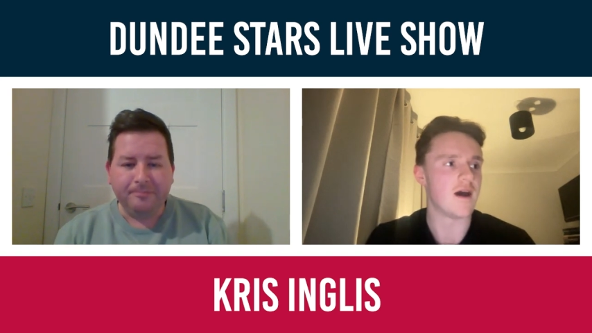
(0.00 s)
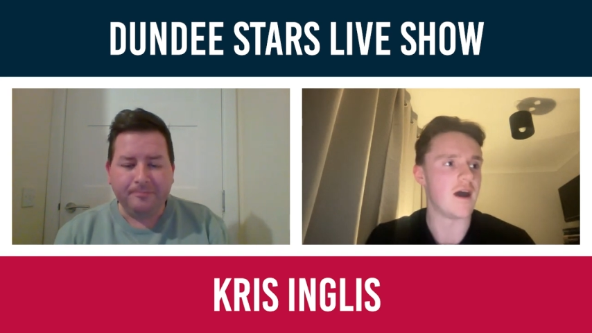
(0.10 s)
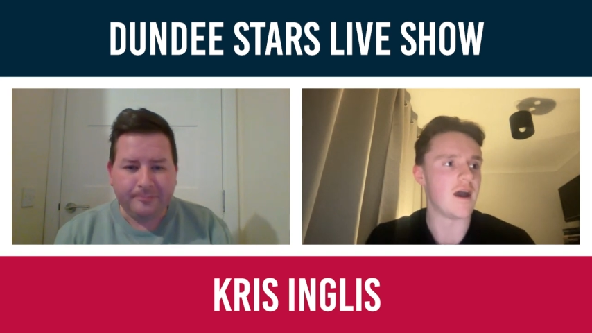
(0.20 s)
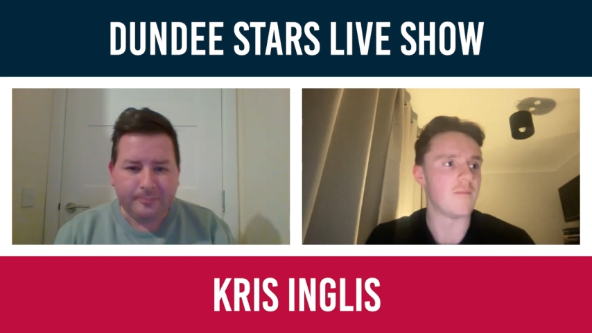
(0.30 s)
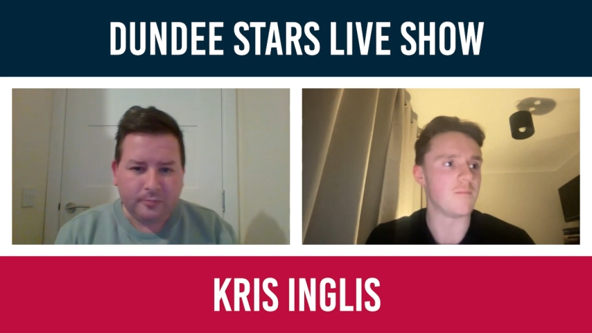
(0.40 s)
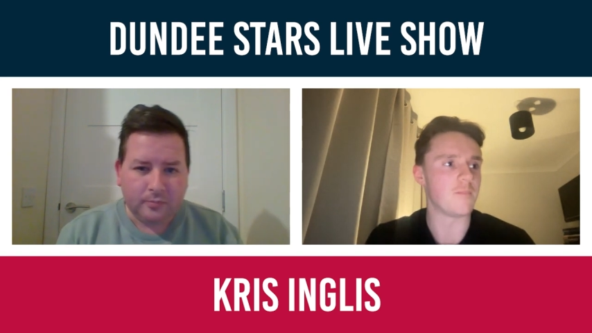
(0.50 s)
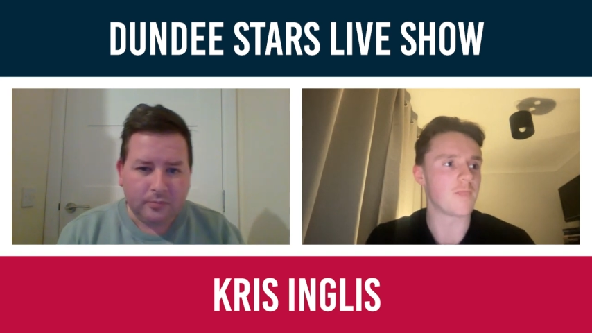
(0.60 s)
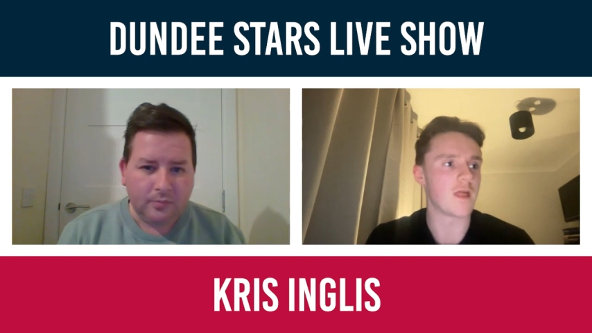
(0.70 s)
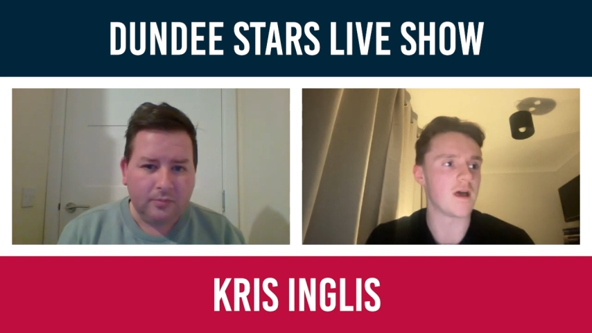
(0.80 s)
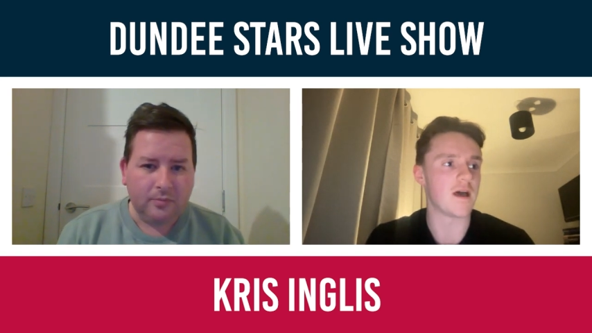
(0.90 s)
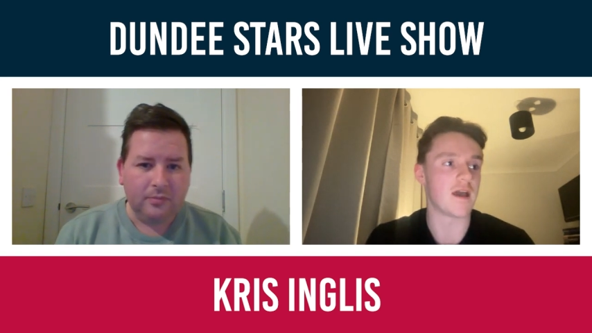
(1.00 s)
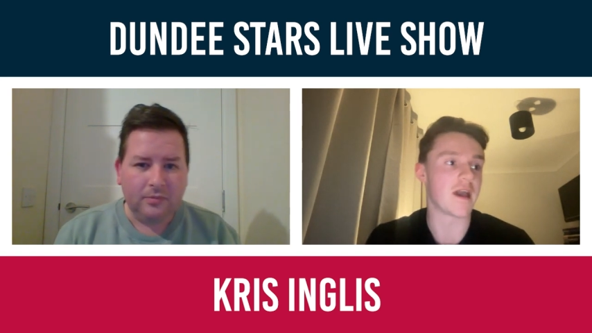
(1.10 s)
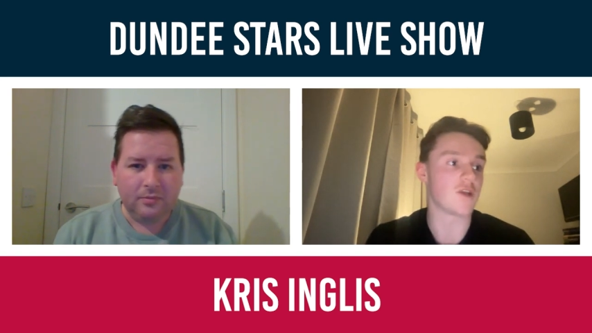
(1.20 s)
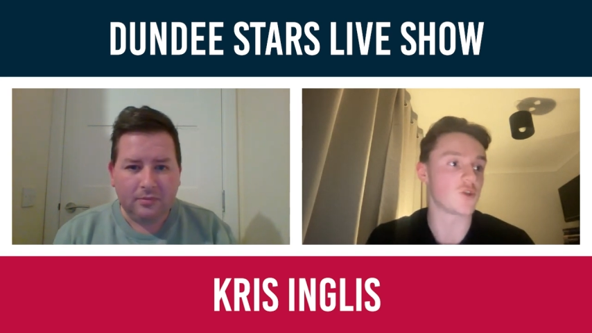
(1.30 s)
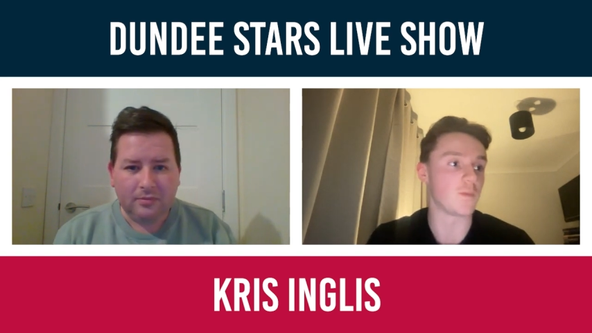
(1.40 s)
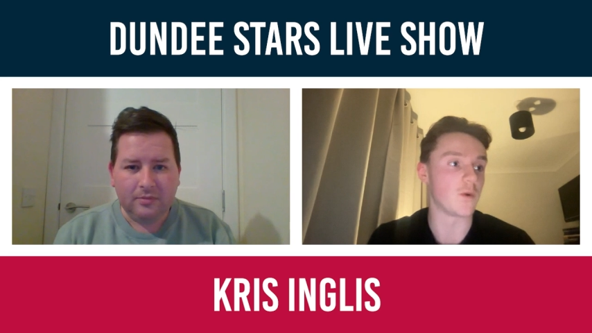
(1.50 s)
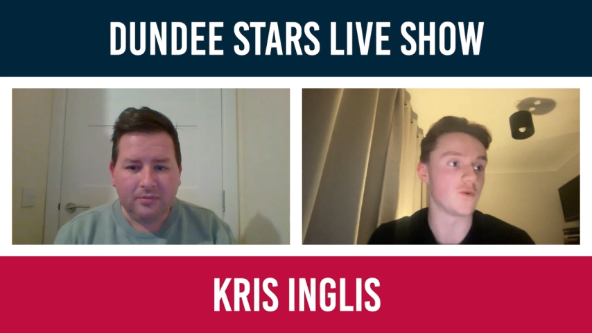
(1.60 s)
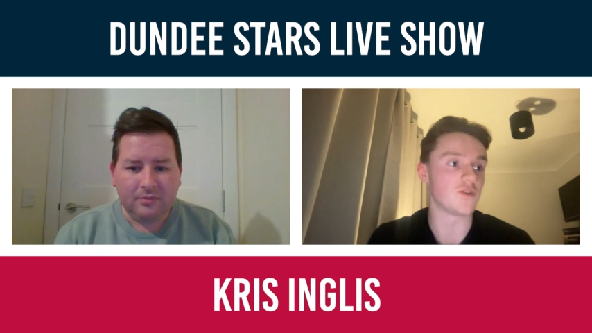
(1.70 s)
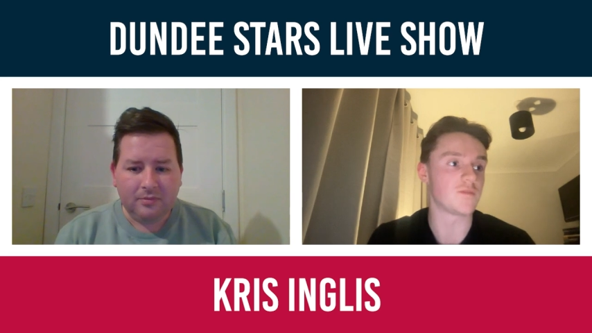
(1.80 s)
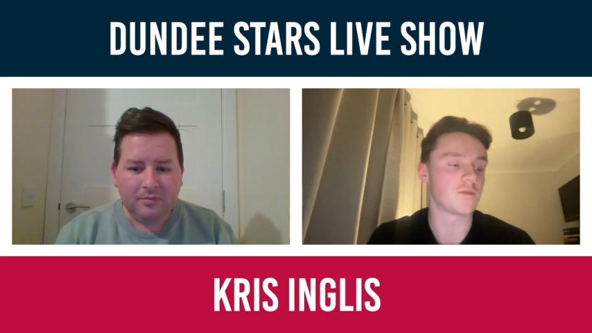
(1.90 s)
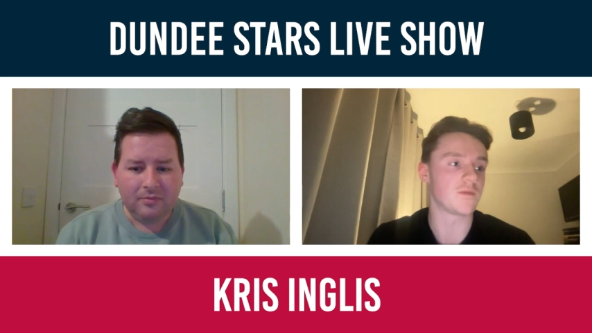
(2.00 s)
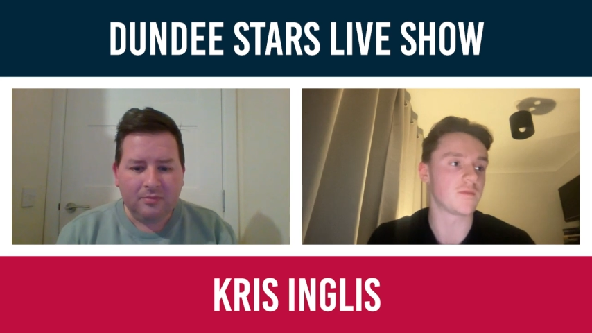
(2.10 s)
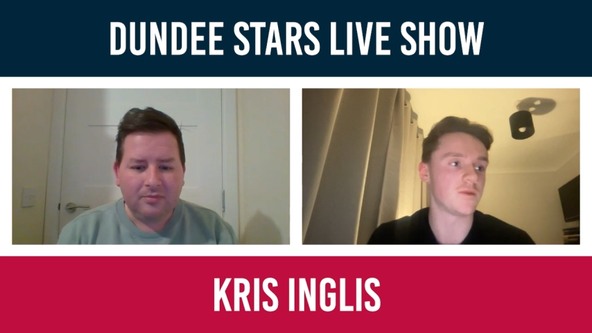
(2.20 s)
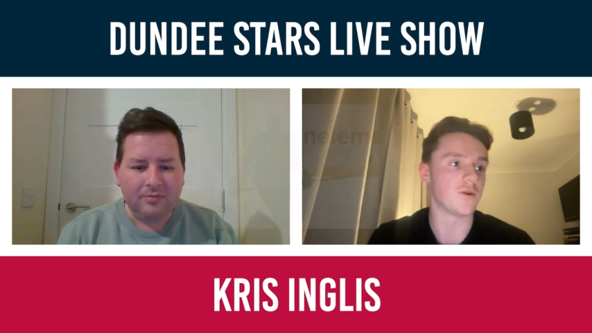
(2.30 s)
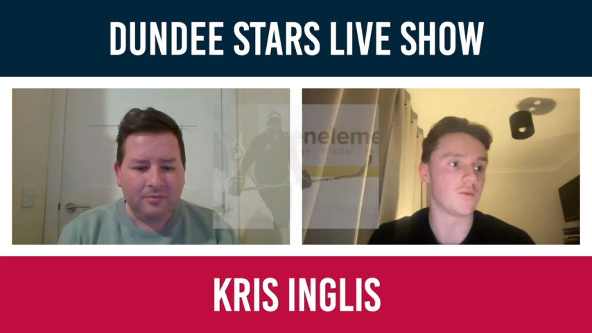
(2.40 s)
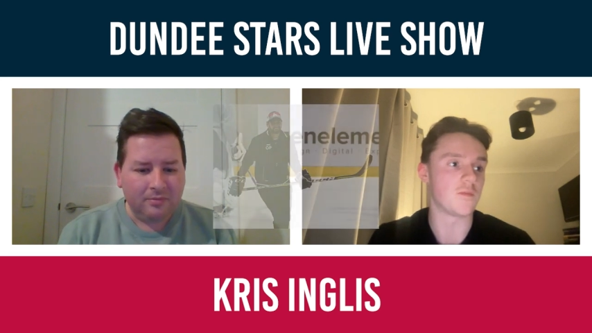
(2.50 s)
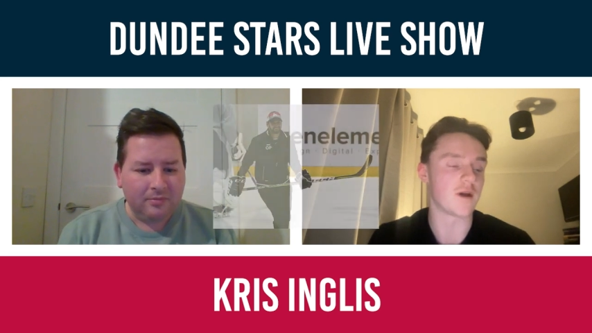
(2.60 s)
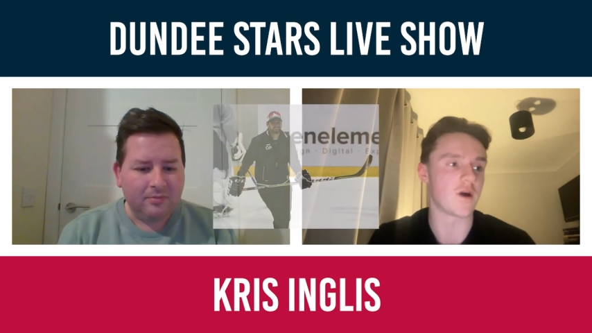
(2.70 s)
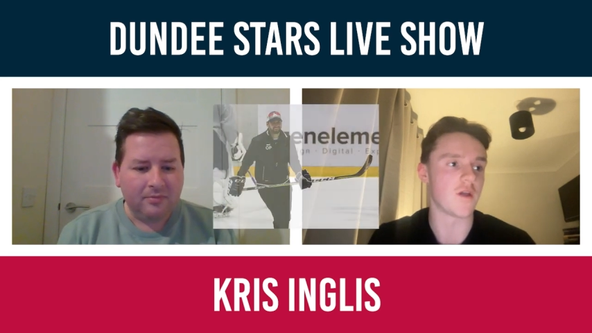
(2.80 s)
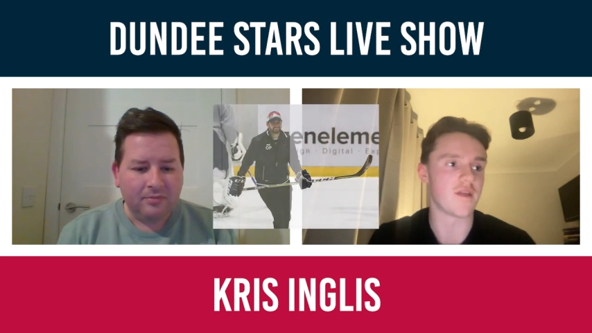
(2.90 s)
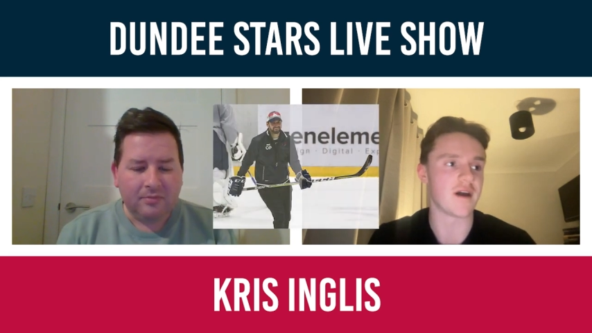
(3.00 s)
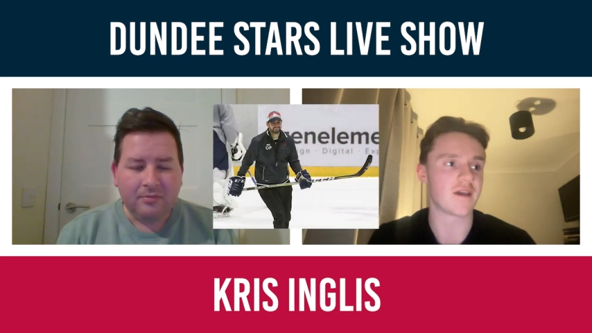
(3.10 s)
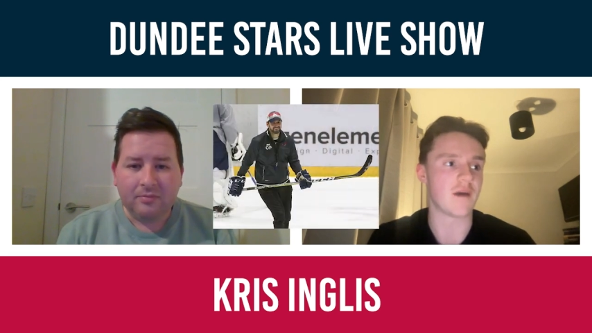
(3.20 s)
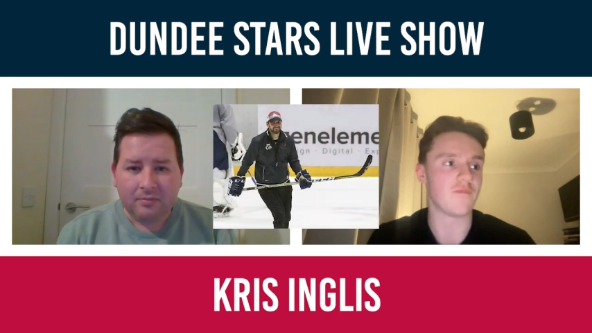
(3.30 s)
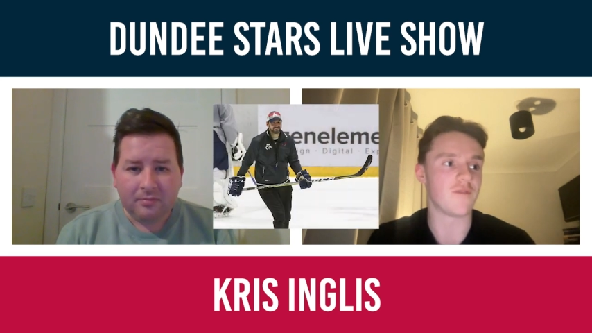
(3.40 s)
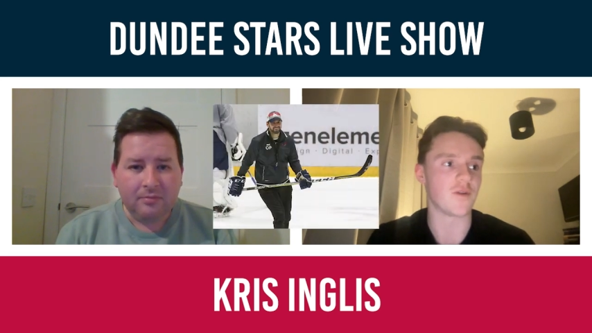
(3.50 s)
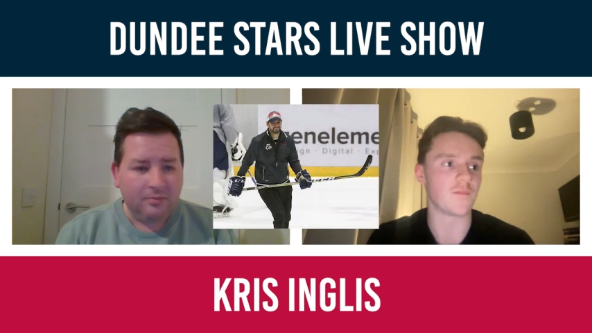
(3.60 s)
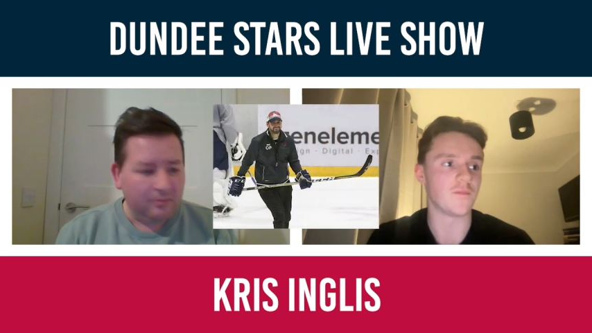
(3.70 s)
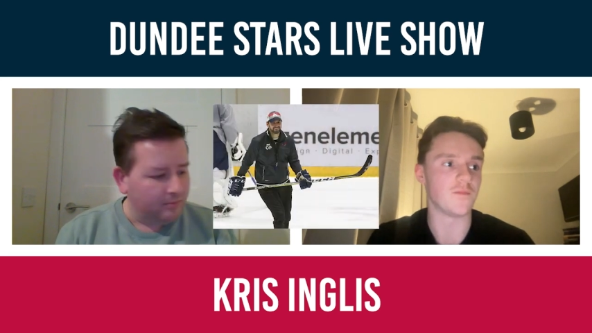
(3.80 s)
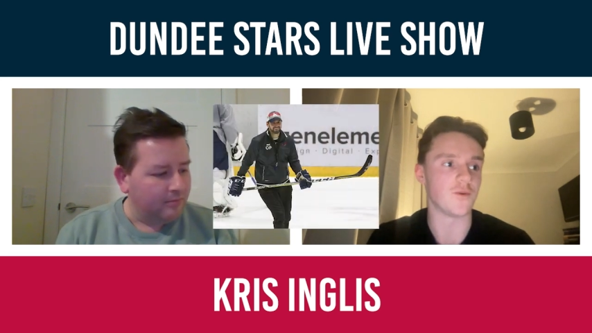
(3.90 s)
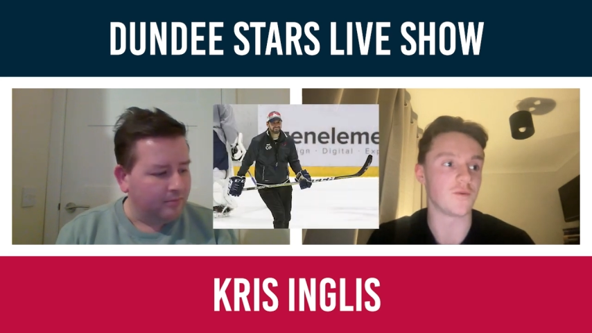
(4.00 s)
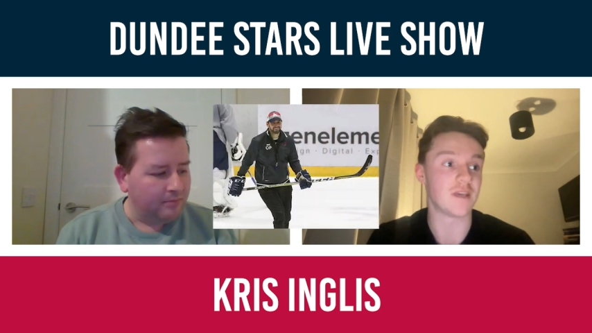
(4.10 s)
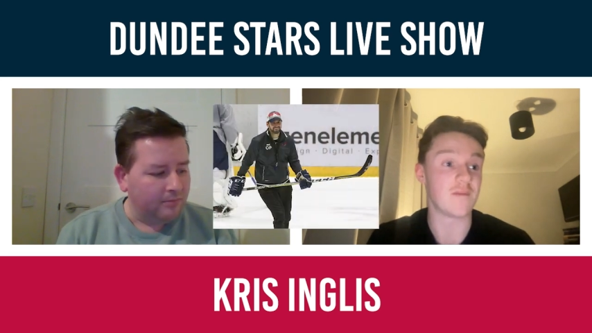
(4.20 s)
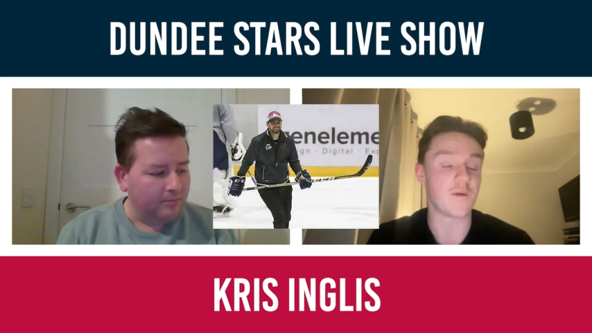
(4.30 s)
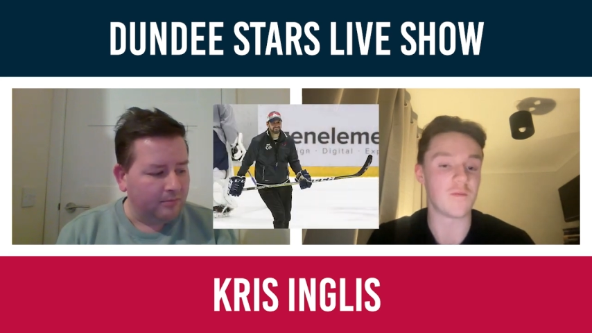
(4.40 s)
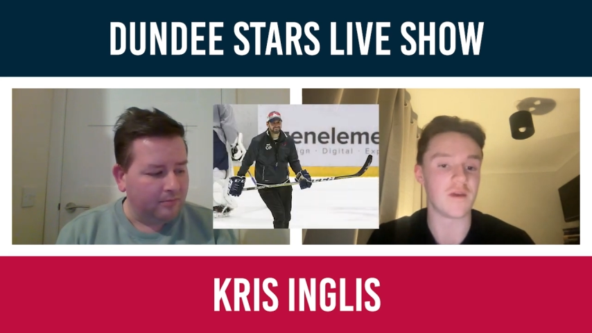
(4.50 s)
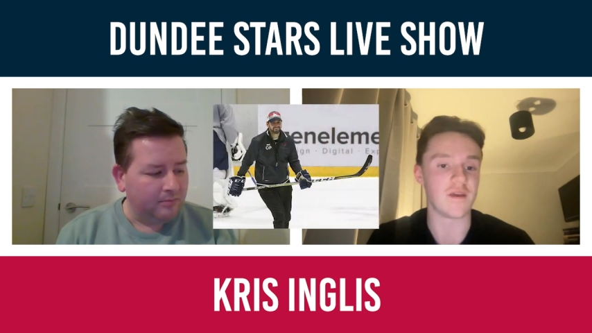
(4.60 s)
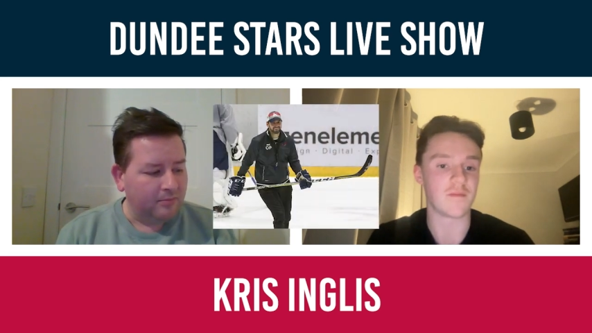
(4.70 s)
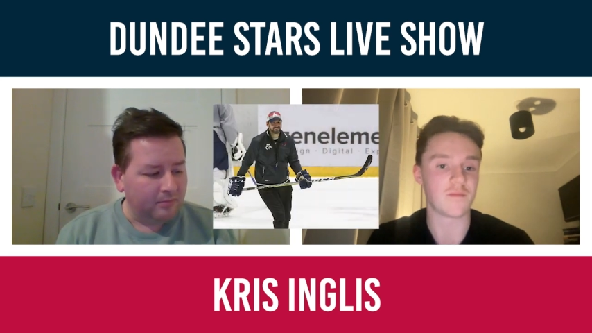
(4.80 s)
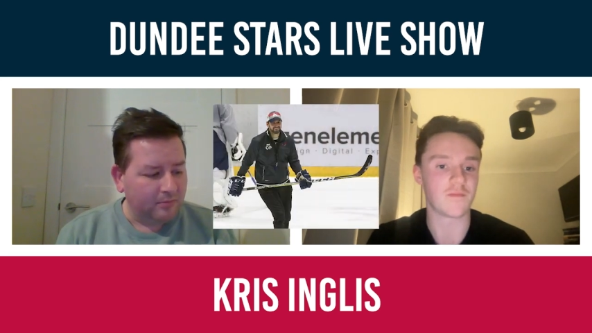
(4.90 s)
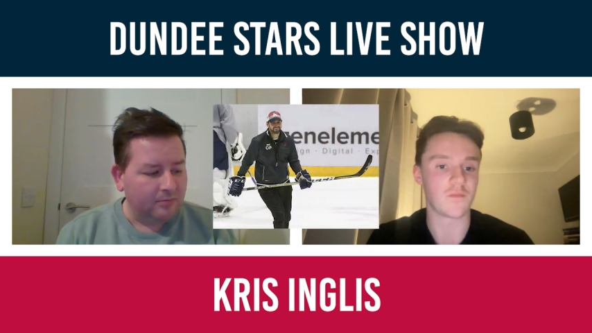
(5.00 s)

Speaker 1: Um, and again, I suppose you know I got to thank him for you know keeping me,